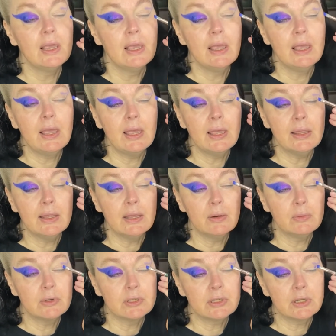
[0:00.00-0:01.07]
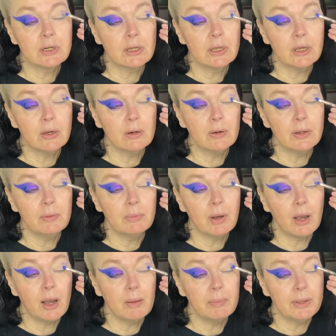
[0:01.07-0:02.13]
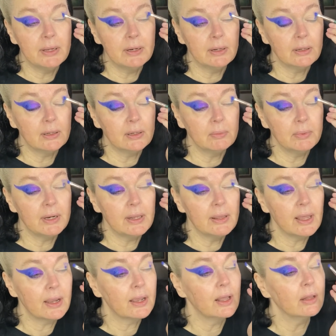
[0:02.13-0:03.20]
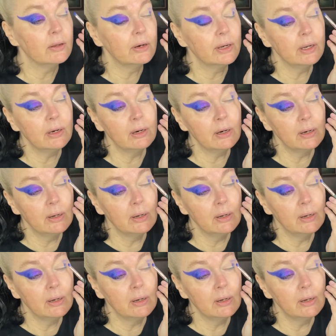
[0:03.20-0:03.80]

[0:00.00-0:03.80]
And then we're just gonna go and pop in a little bit of the color here.